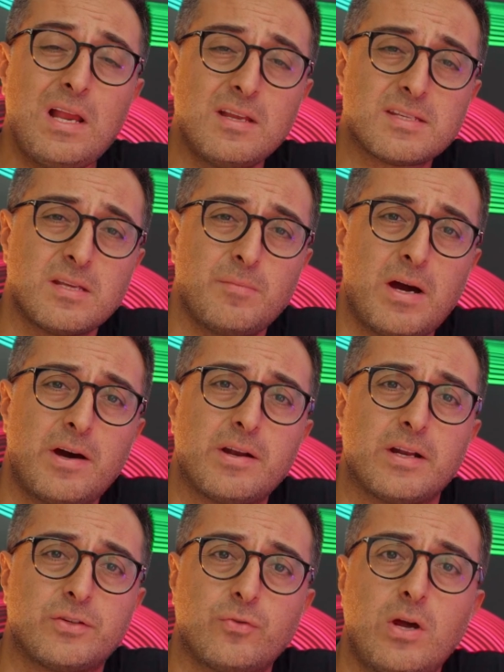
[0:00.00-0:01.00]
While
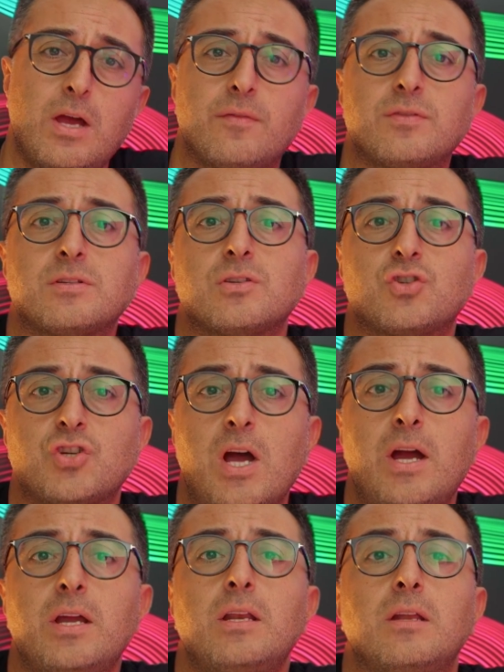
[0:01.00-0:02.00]
SMR drives
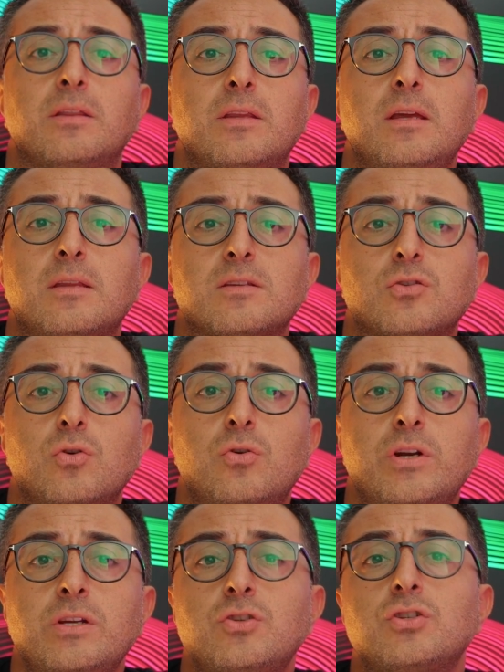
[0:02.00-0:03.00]
shine in data
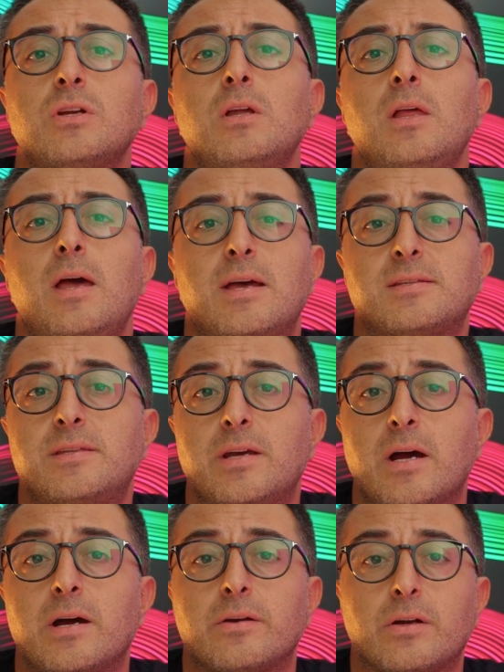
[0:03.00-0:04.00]
storage, as
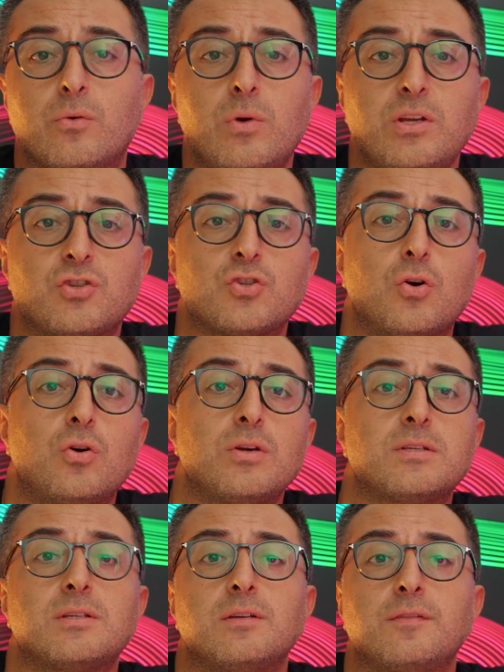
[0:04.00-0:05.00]
they are a great
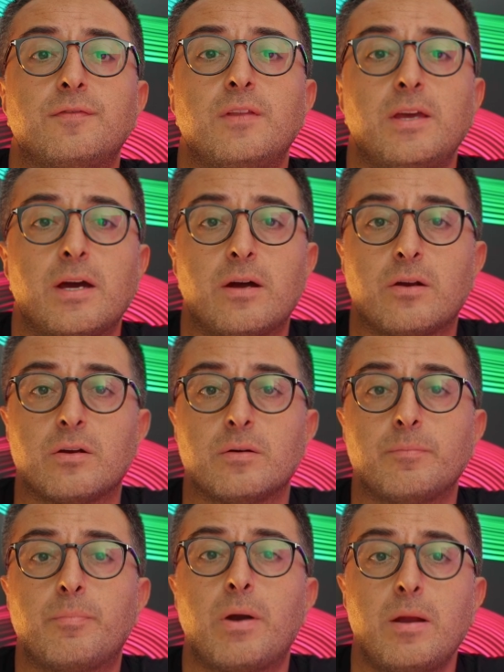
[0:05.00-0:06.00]
choice if they
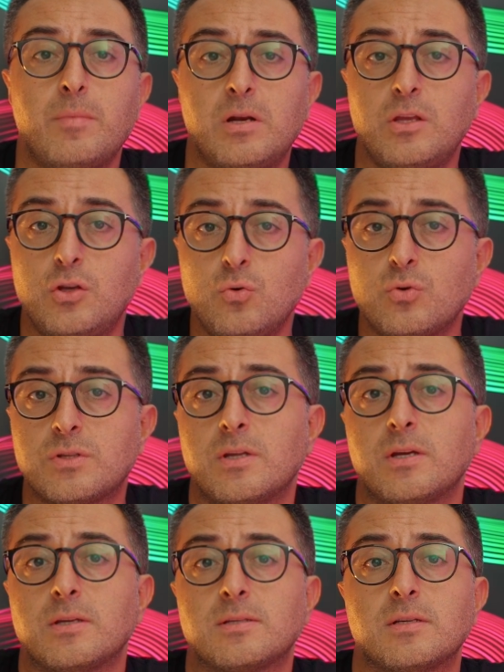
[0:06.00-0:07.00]
are primarily used
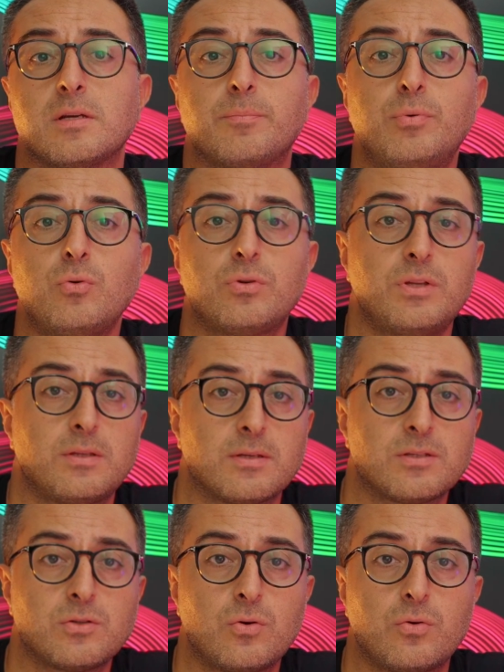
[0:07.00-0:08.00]
as pure
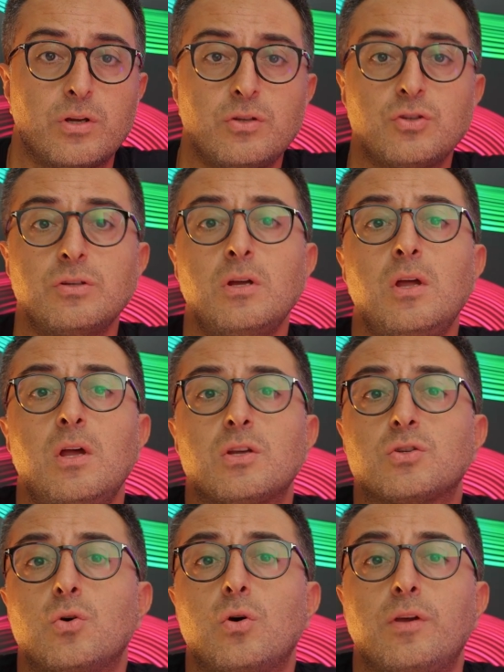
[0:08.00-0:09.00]
data storage,
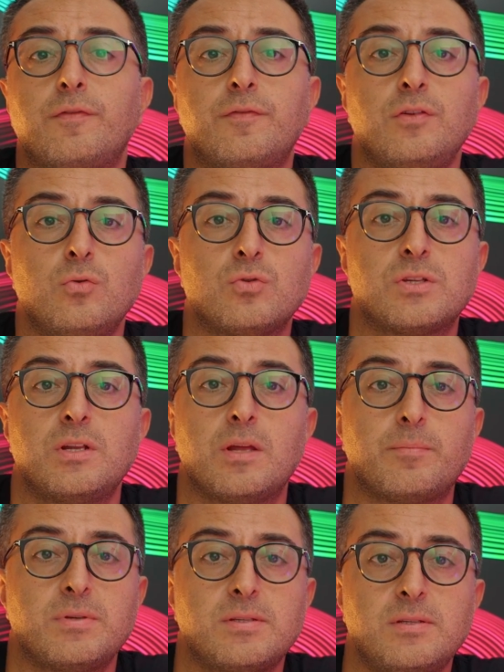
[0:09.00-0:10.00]
so if used in
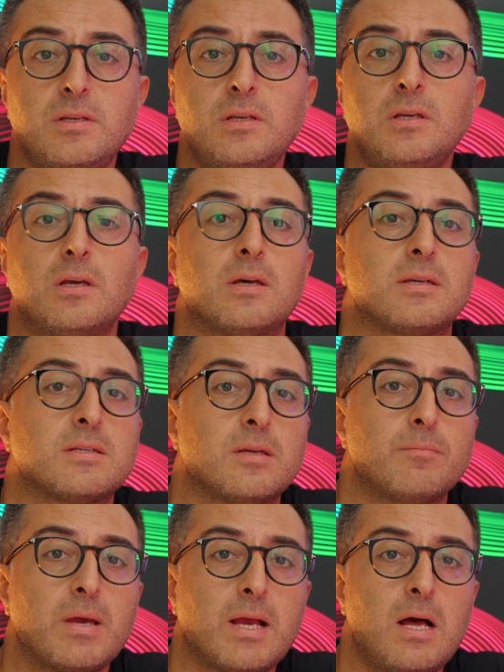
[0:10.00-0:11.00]
a PC as
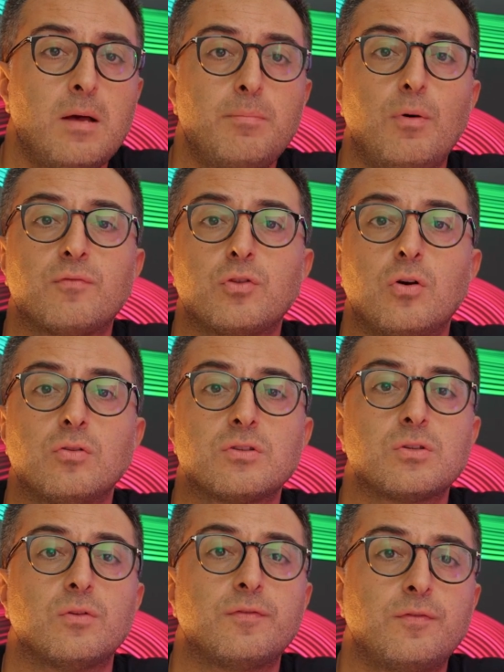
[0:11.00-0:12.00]
a backup of
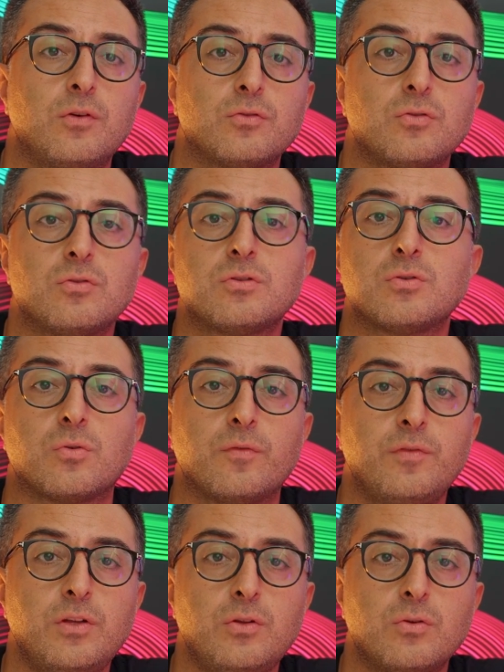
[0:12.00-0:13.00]
tons of photos
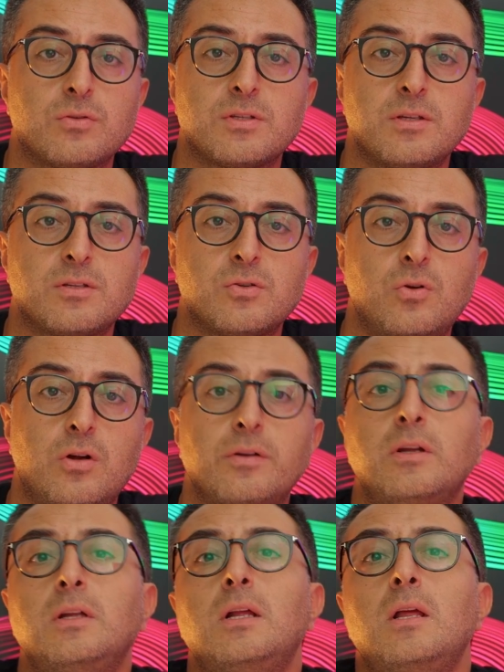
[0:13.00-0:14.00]
or videos and so
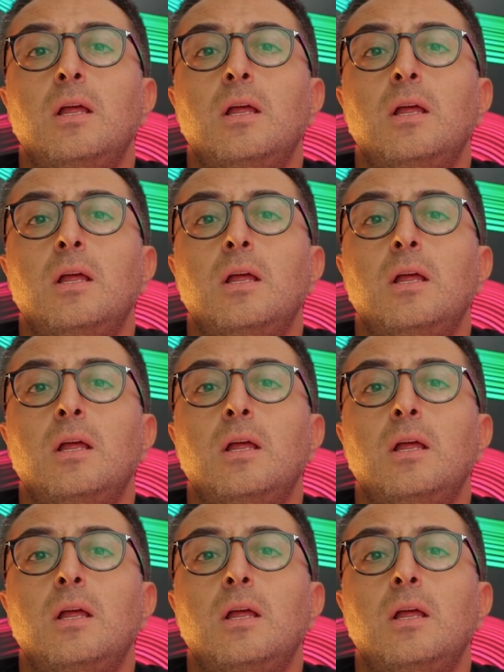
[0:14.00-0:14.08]
on,